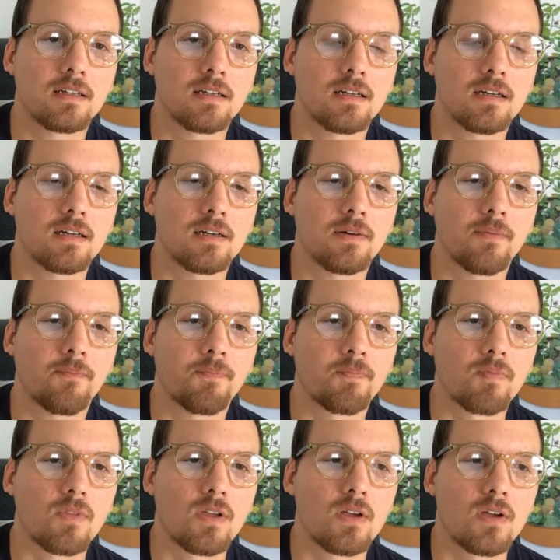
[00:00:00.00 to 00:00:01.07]

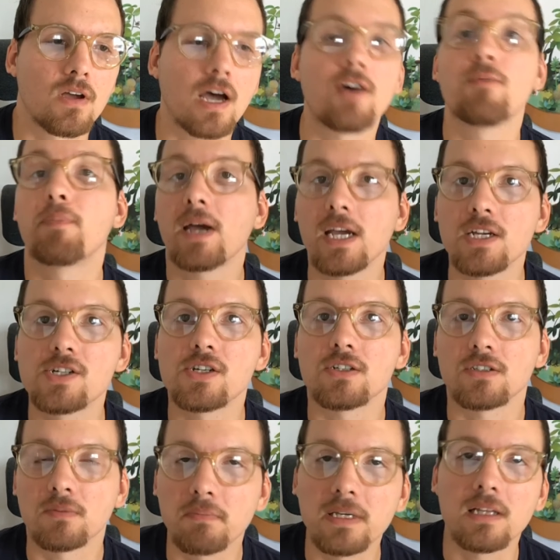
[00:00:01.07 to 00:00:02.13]
have
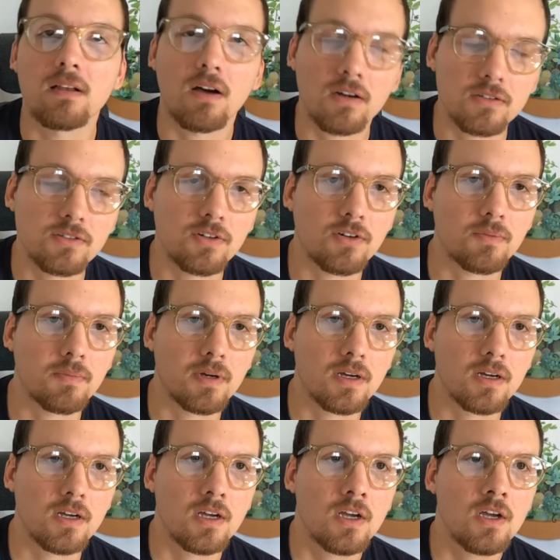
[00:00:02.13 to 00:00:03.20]
patience and be long term.
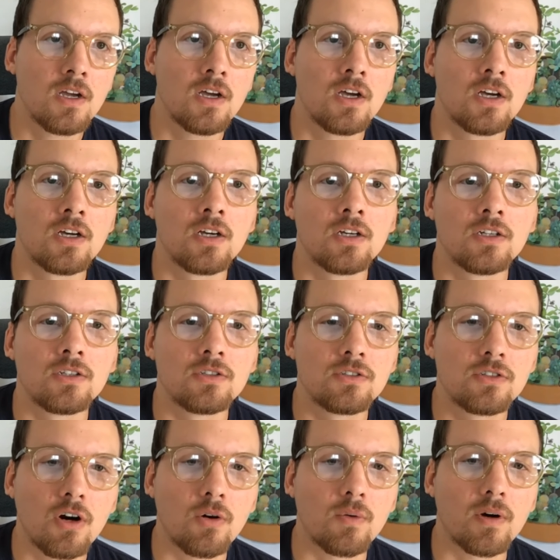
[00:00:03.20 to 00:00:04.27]

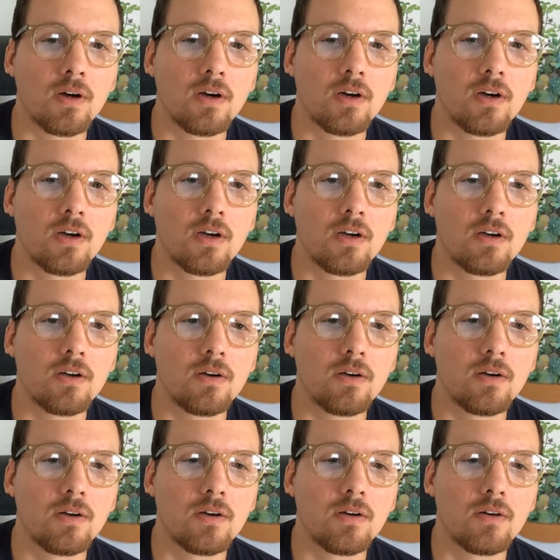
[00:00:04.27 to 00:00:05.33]
So,
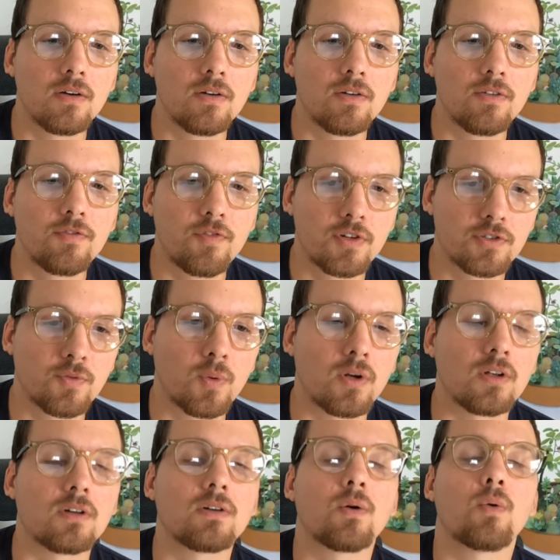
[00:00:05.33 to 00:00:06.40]
first of
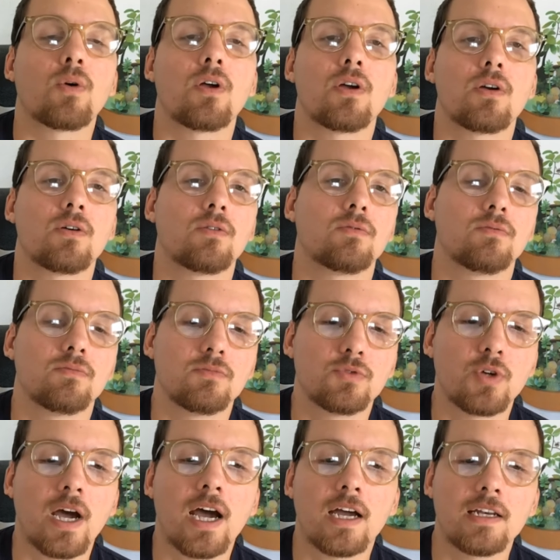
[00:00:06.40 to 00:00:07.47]
all,
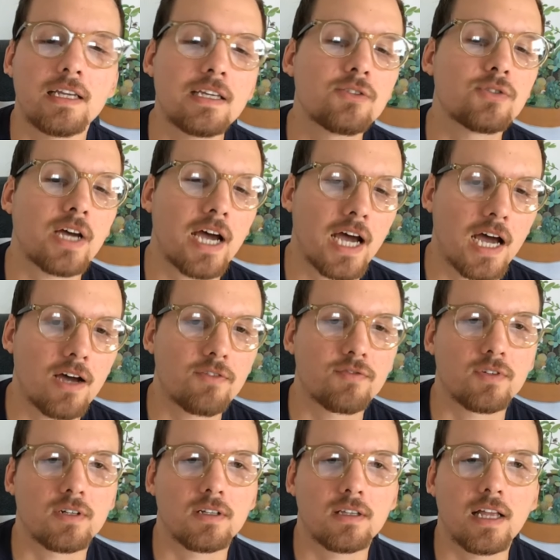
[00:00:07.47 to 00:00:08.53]
you need to
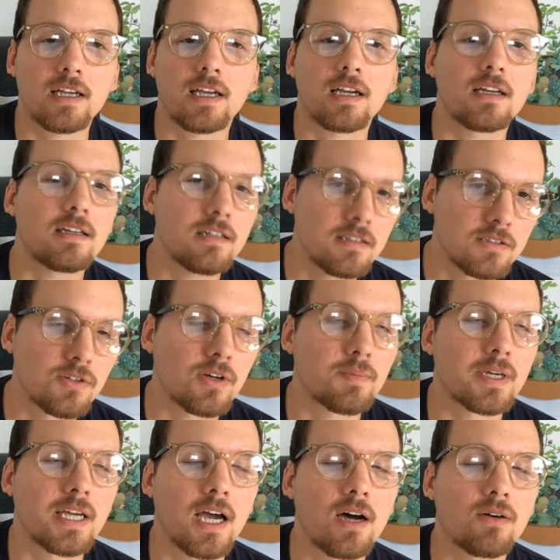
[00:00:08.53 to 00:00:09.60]
have like an Instagram
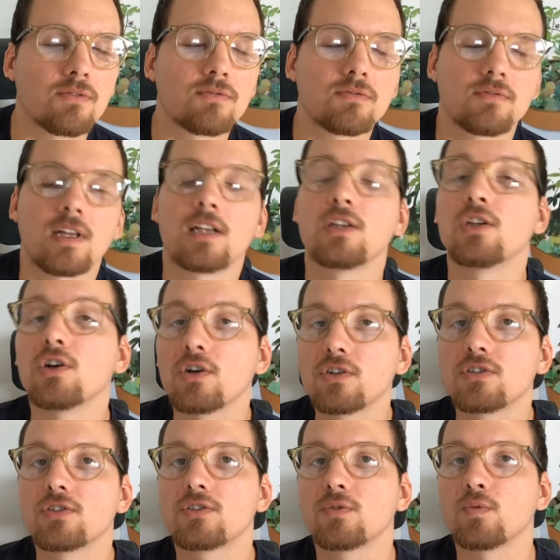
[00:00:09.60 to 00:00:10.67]
account that
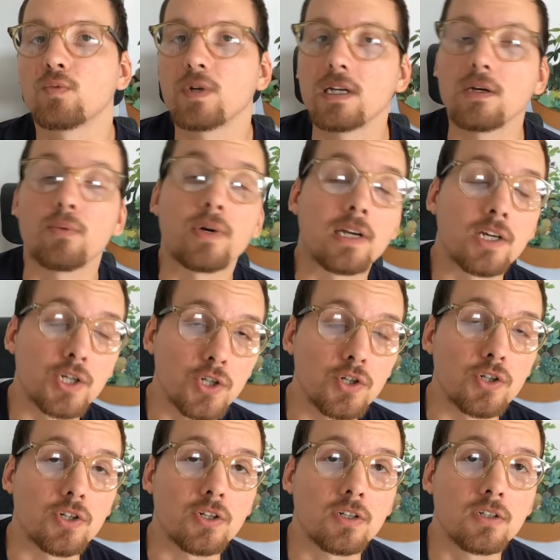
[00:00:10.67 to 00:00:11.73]
looks really, really
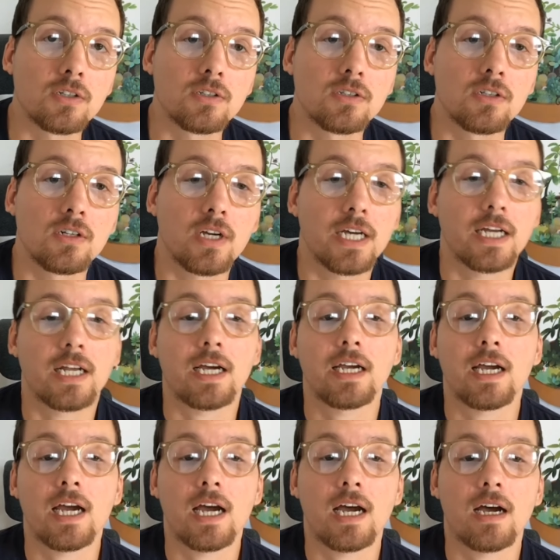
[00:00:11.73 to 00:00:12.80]
good. And I
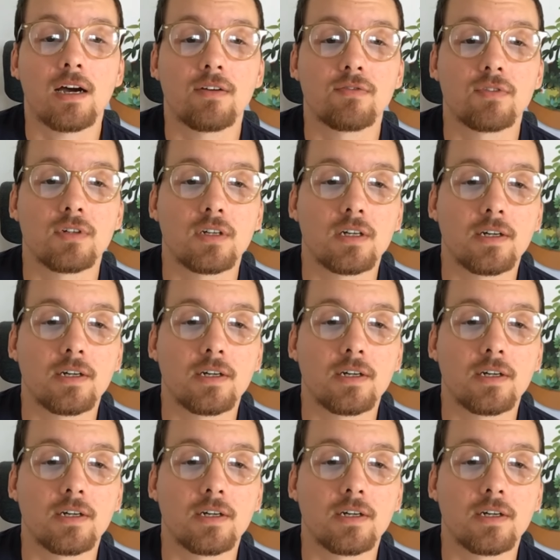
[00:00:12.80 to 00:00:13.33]
have